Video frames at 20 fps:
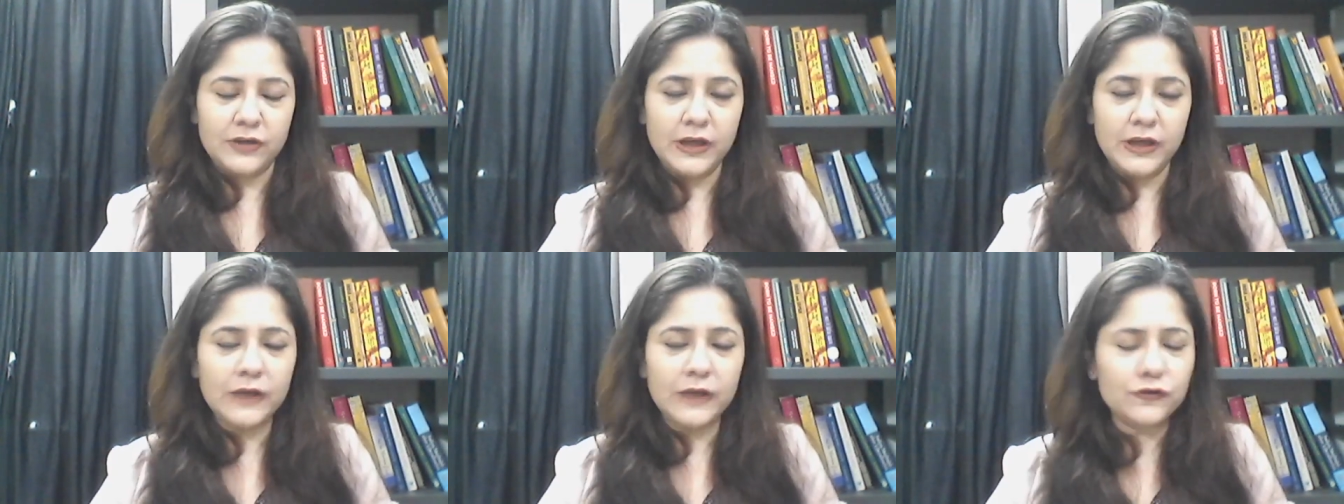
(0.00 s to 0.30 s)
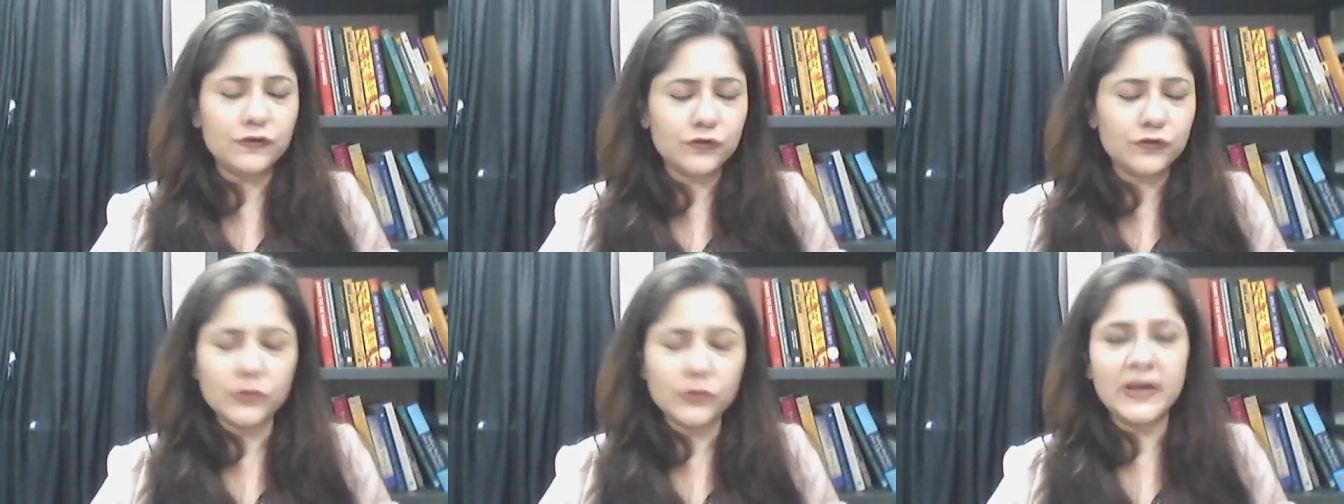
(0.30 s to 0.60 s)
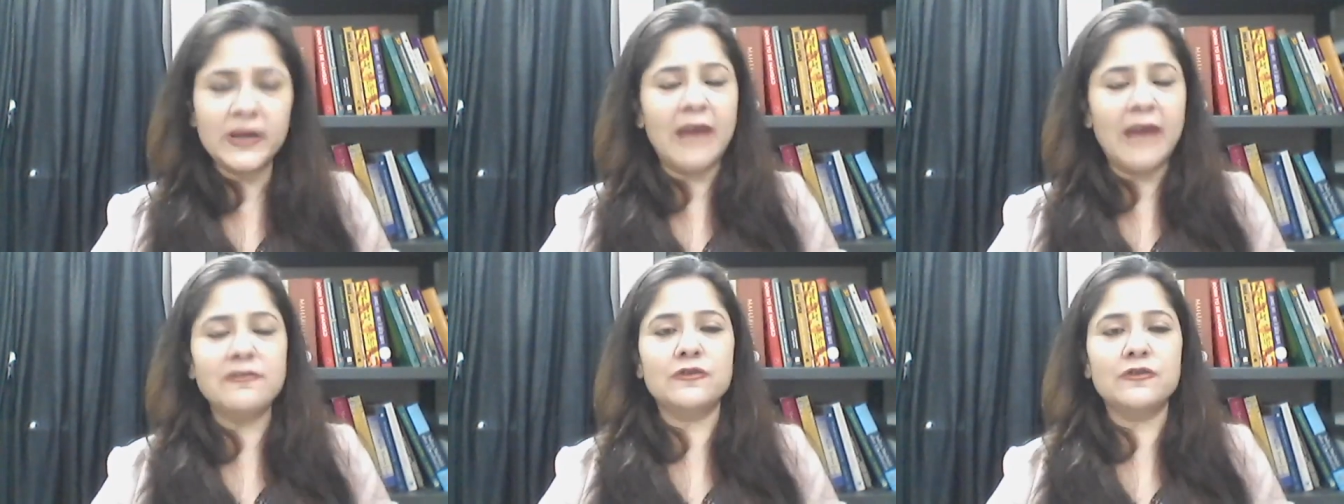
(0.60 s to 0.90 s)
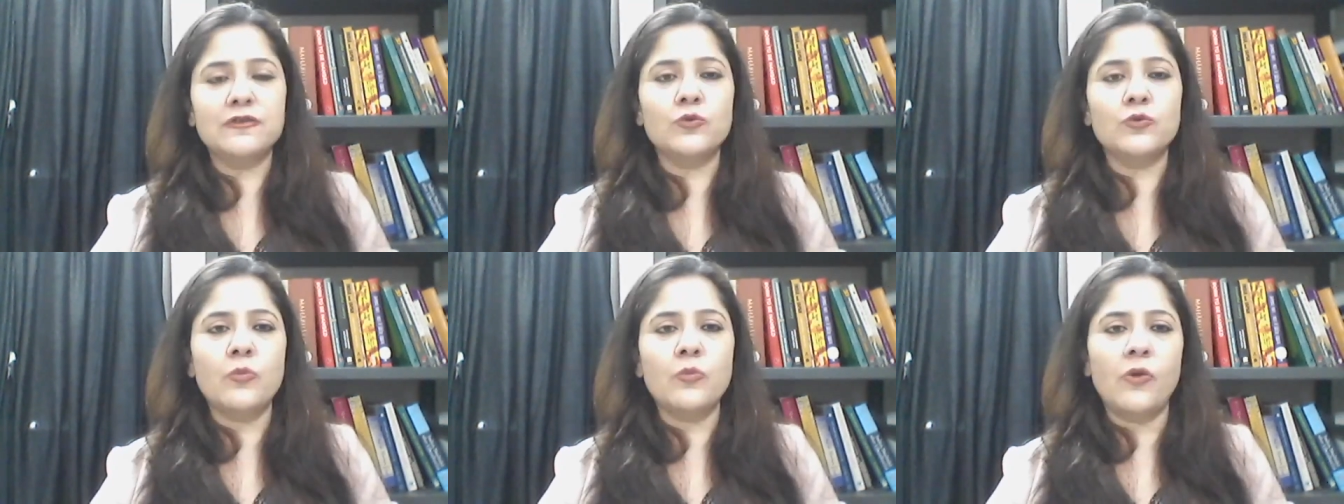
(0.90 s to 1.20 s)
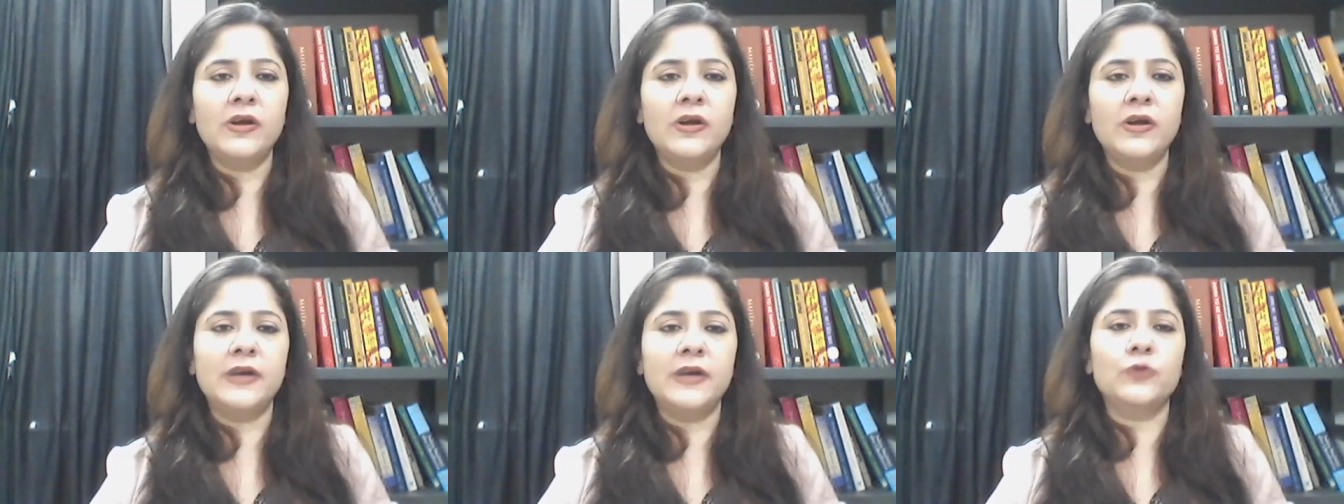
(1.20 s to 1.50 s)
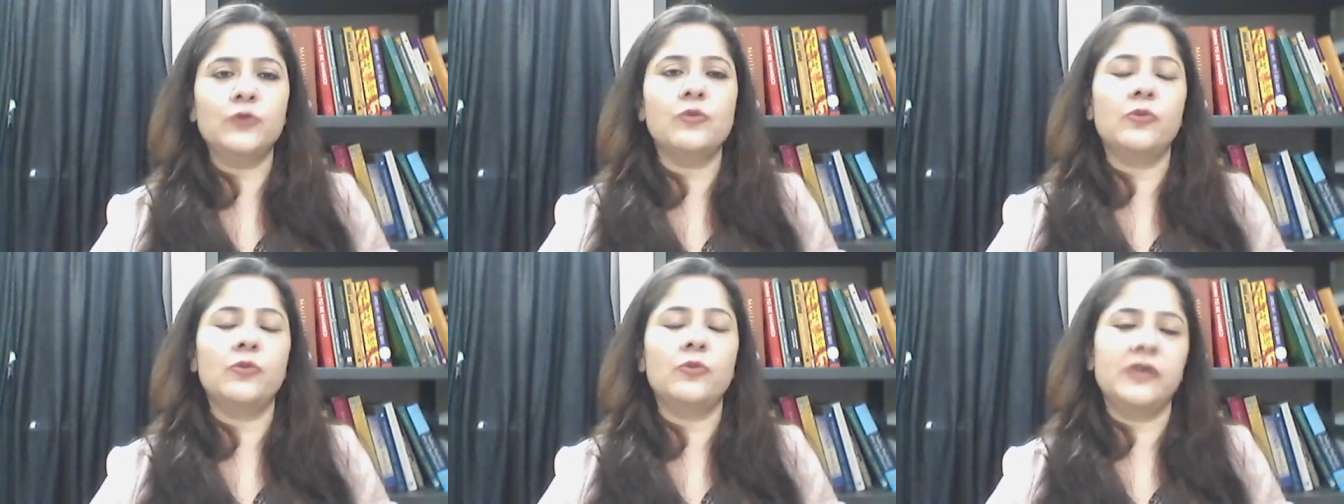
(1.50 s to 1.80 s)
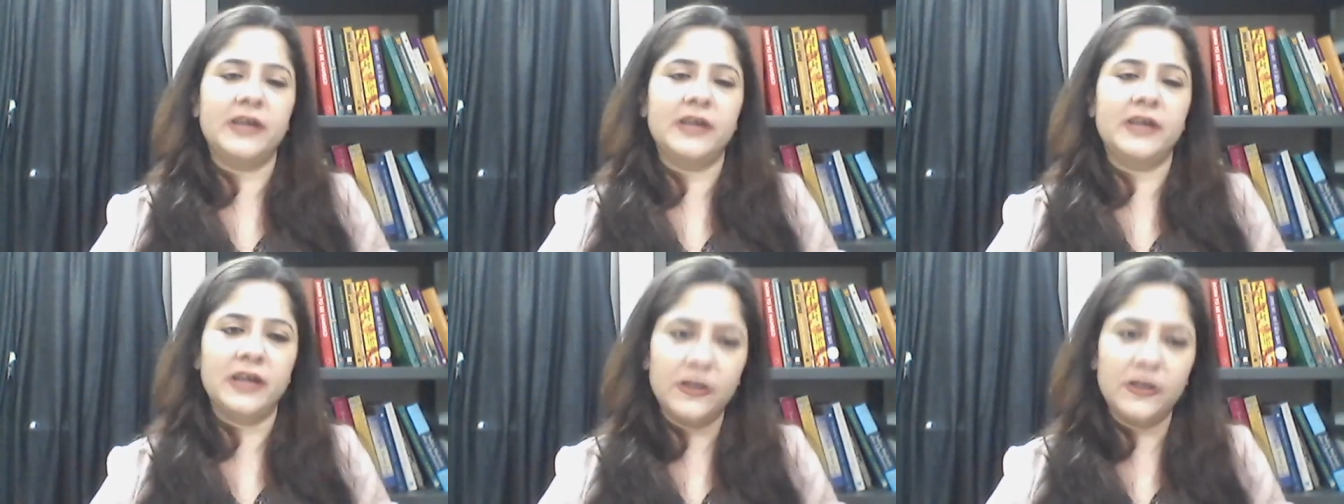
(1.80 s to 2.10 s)
It shouldn't have snowballed into a
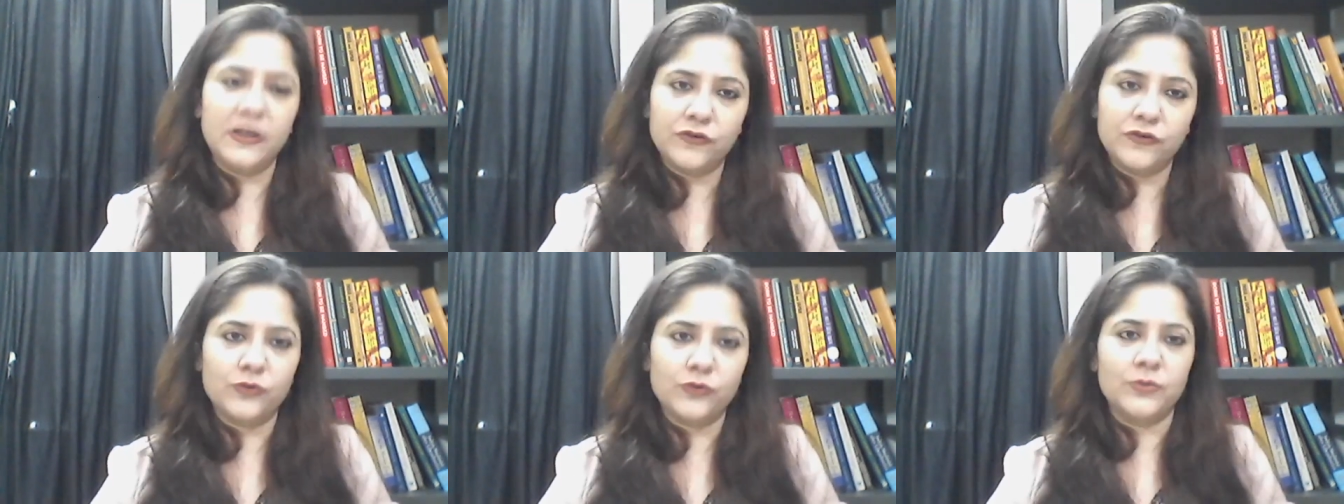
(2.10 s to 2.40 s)
political issue.